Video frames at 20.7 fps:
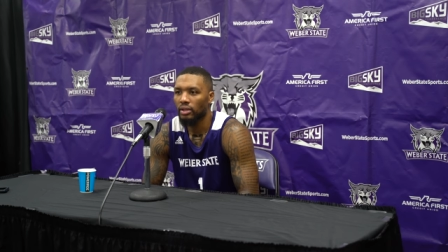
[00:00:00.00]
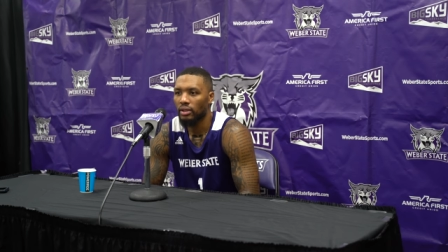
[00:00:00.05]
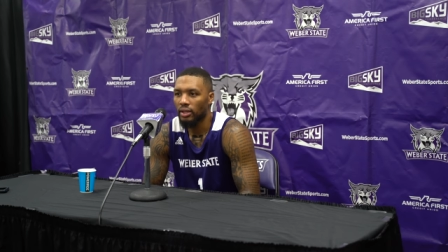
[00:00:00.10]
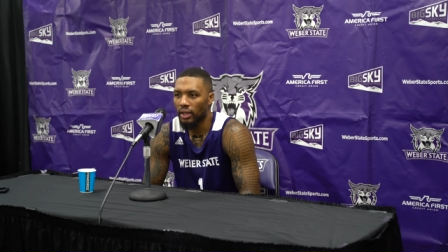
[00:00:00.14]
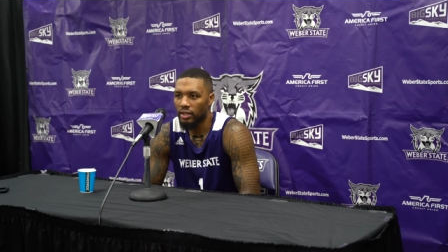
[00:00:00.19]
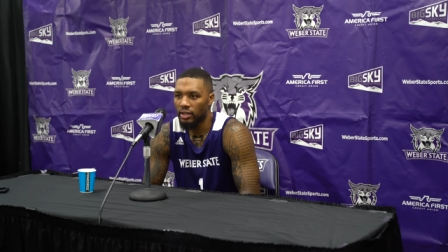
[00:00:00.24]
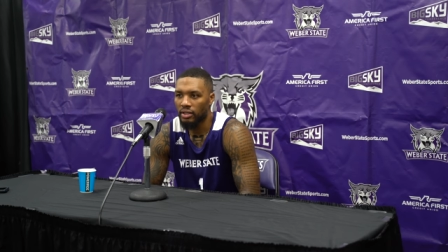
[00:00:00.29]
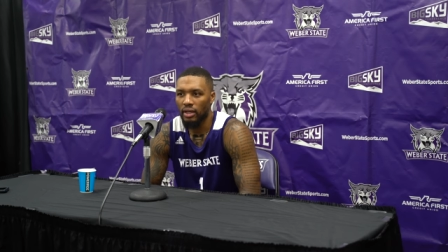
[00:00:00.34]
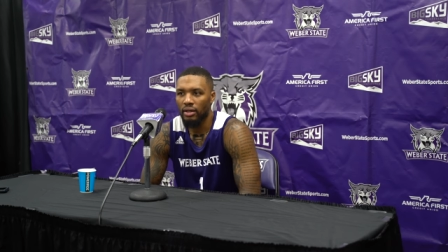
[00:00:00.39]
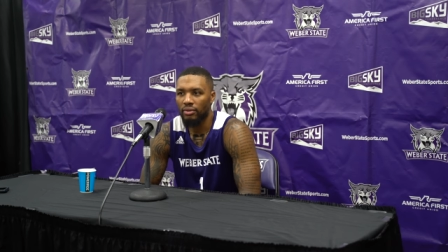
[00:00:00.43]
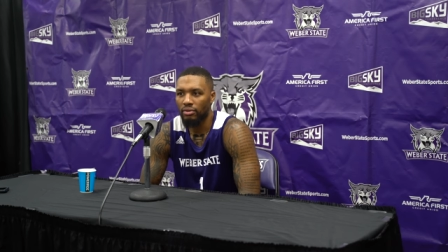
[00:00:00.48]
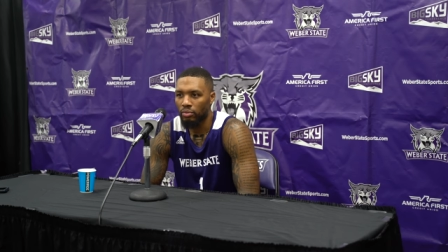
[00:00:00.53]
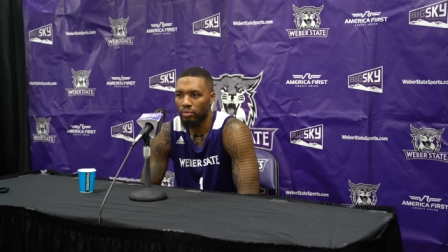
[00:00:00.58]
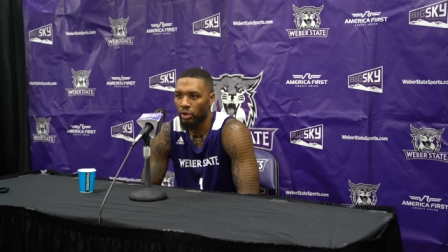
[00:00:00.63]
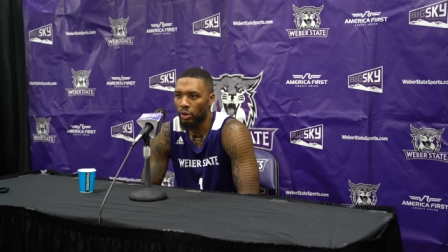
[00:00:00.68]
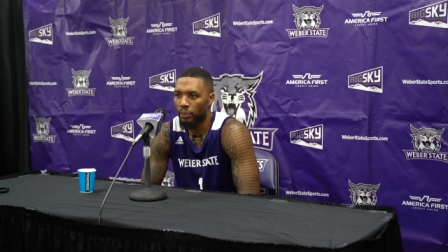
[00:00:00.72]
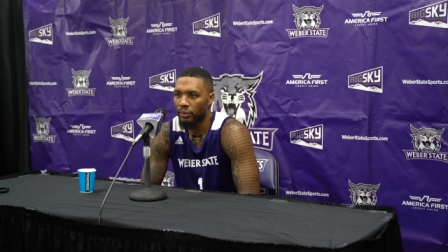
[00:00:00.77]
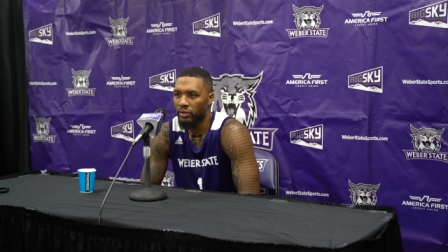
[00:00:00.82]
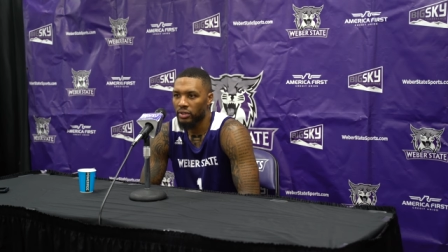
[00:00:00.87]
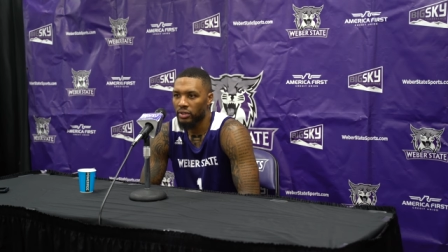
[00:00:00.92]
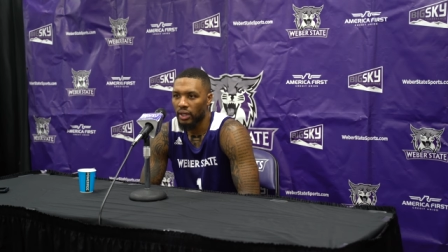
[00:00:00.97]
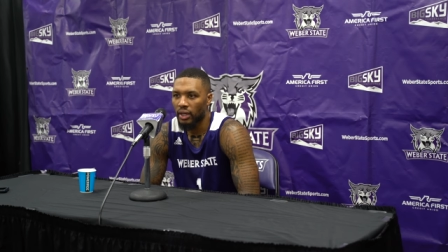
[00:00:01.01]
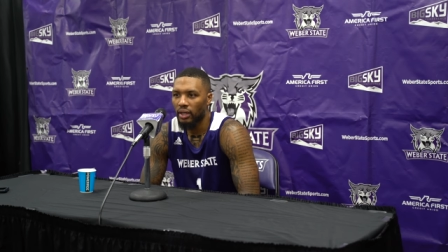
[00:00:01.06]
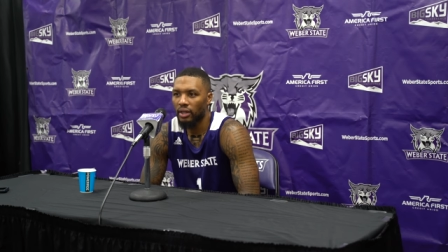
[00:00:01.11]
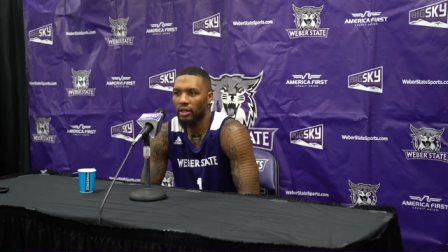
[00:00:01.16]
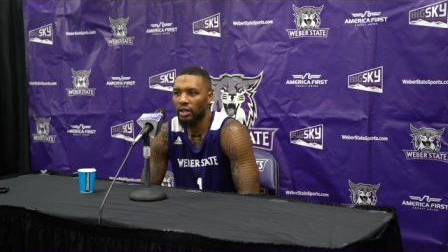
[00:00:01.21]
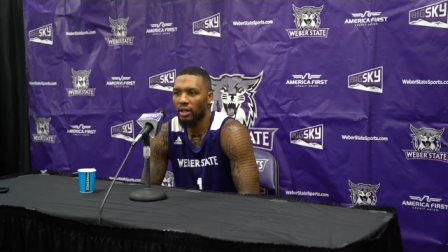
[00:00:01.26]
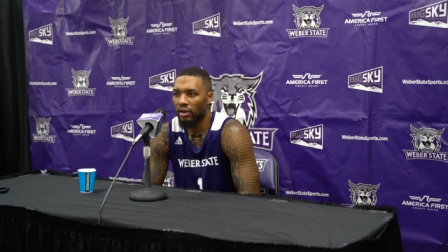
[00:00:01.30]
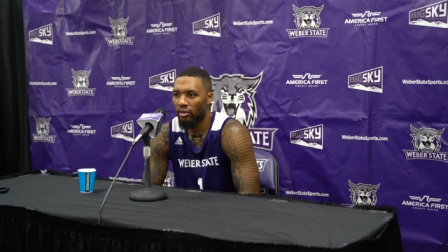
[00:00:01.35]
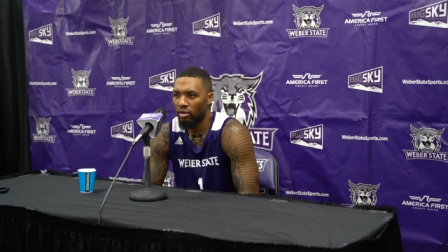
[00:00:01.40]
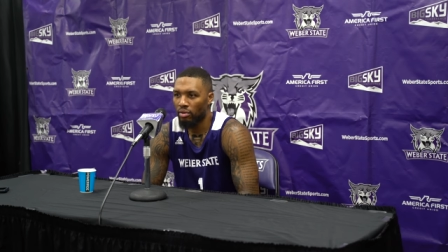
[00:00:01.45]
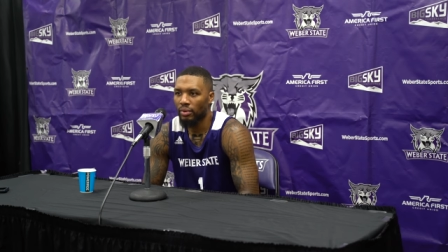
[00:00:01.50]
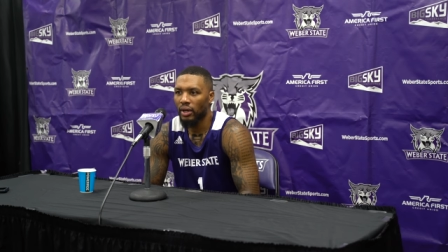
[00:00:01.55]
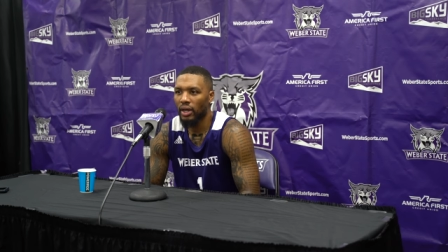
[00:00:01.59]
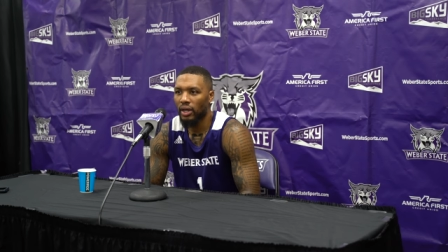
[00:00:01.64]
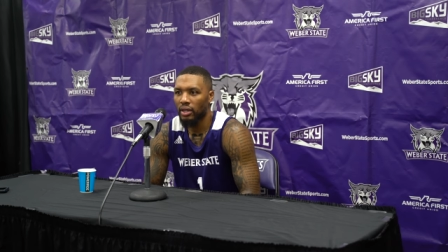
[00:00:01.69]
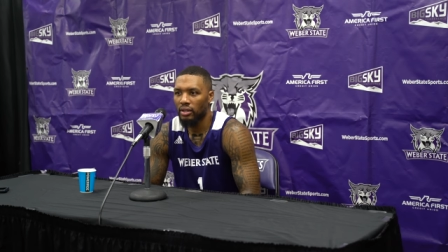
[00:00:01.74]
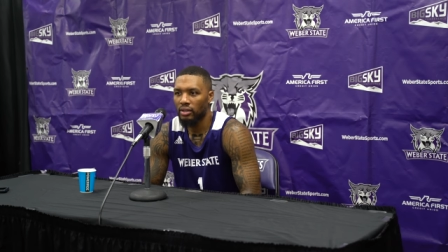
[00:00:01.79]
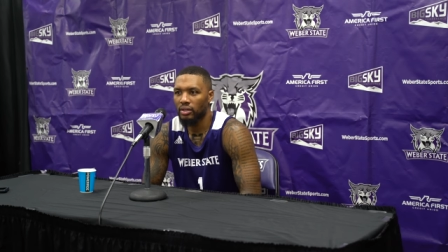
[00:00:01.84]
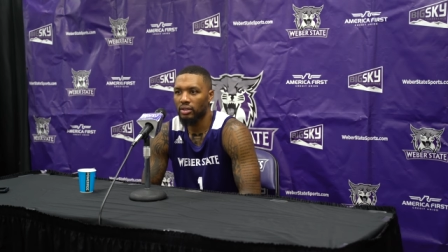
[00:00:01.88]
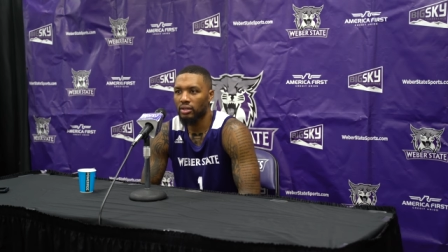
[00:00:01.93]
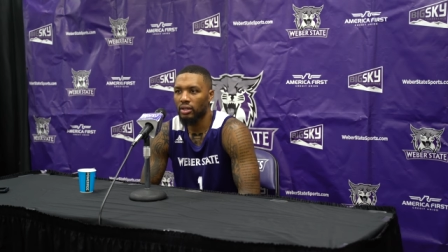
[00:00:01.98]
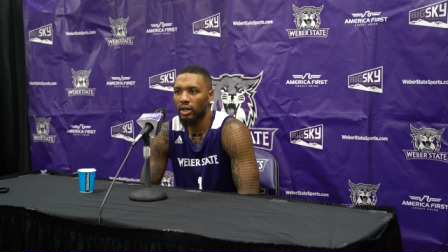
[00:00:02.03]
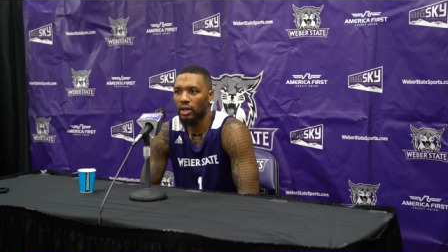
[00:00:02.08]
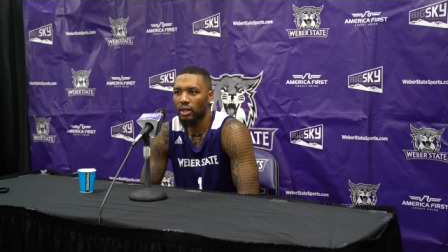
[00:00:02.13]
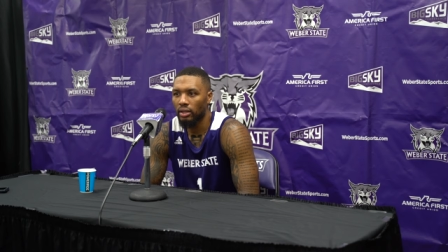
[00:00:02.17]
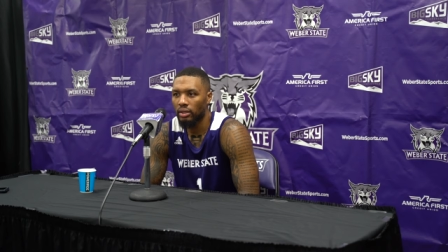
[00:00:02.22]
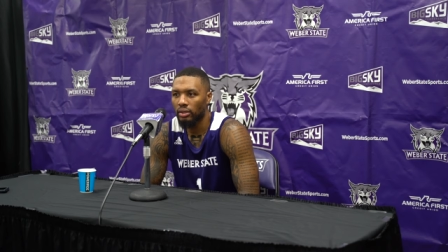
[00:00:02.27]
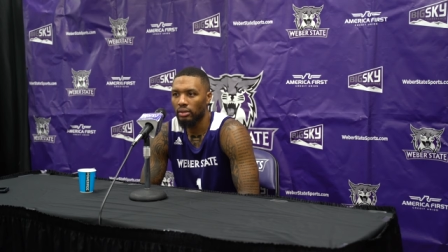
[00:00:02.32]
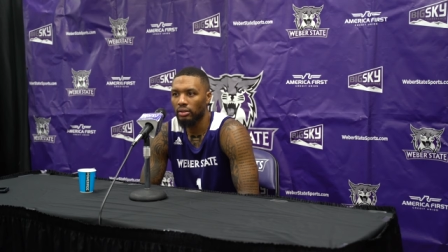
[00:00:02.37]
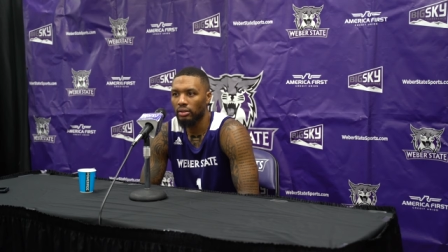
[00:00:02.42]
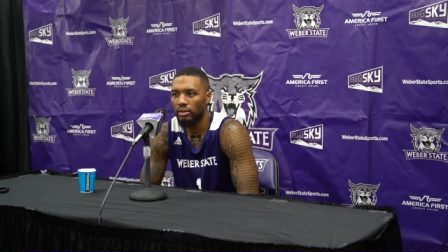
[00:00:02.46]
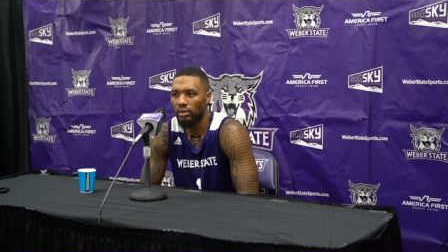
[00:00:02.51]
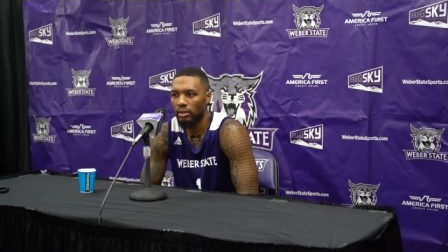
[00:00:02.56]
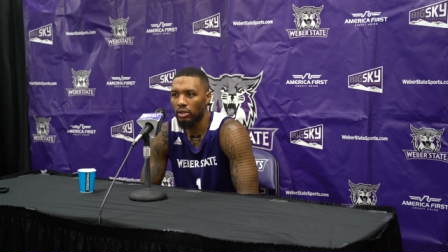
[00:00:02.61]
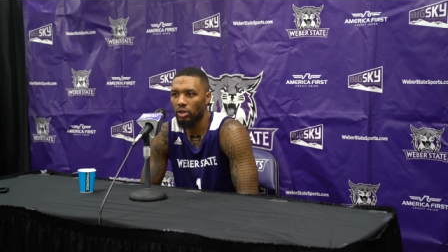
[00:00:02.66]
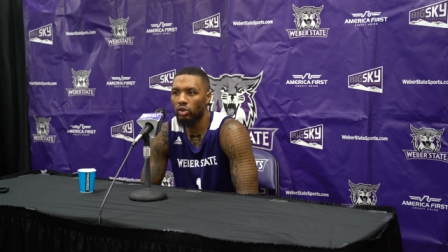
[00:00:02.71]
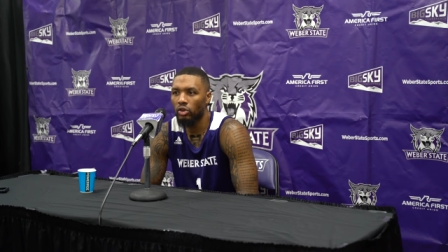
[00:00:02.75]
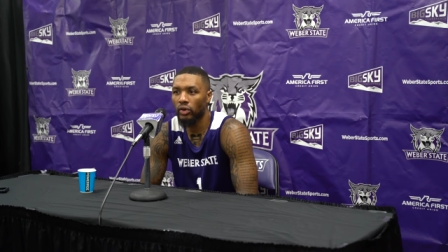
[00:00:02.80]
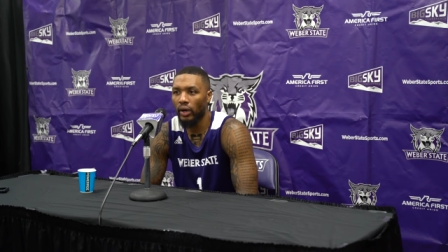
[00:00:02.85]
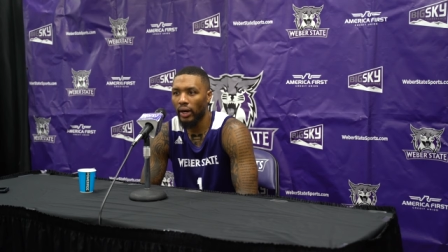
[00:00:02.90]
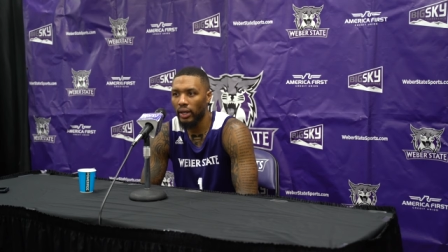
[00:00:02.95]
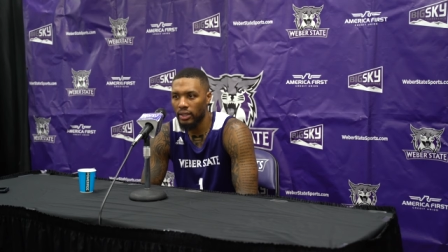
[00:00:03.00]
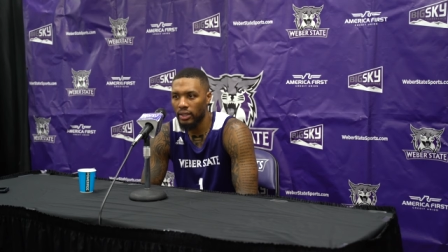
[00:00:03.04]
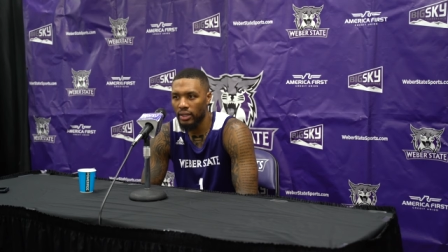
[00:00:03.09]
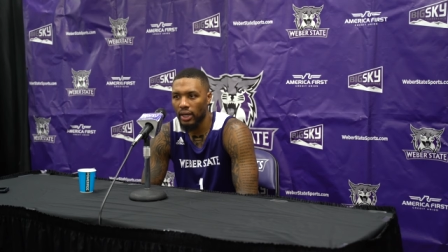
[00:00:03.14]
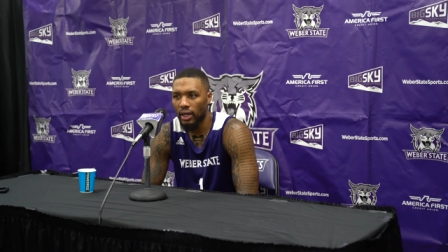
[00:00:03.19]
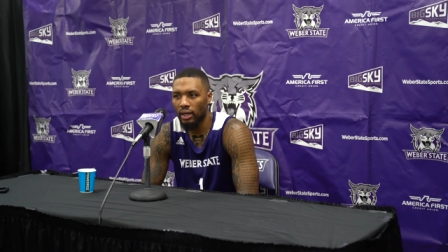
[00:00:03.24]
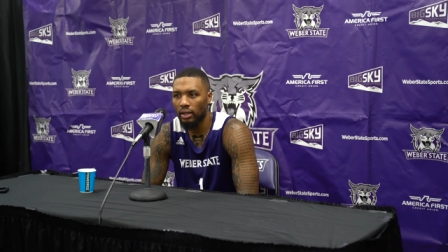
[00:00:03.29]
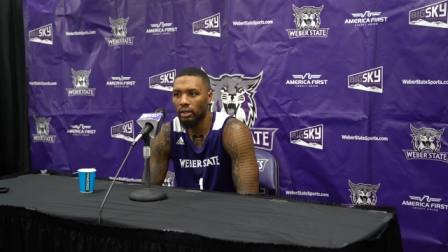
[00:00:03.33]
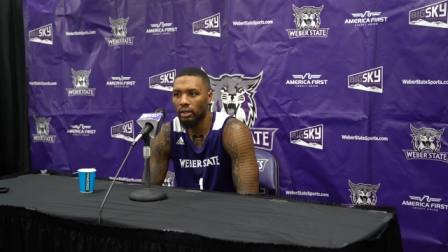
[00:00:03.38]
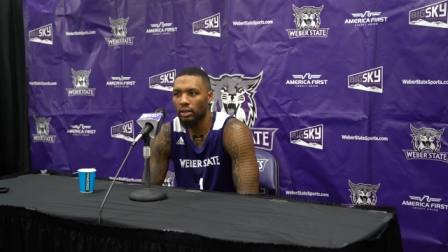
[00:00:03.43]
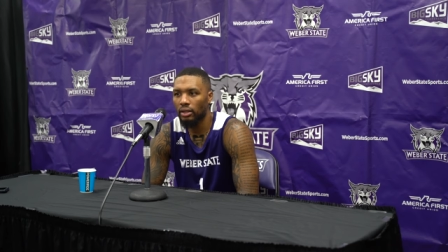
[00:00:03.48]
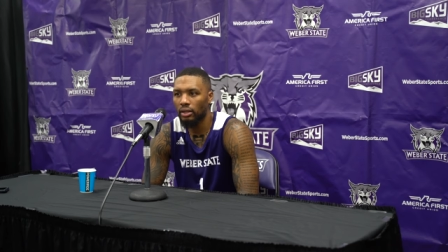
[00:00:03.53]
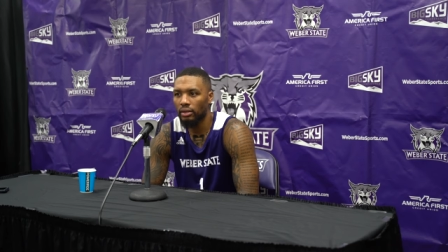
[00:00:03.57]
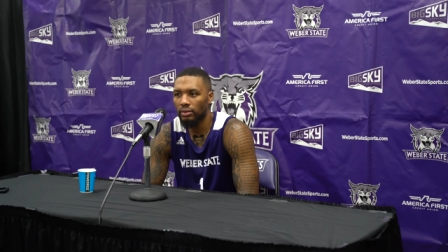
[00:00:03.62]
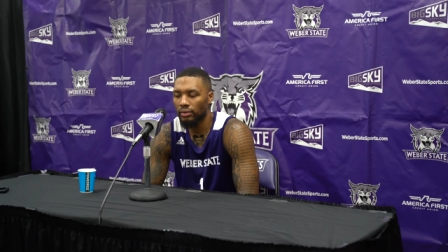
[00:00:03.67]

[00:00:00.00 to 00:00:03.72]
they say from Weber State and everybody just kind of go crazy out of love.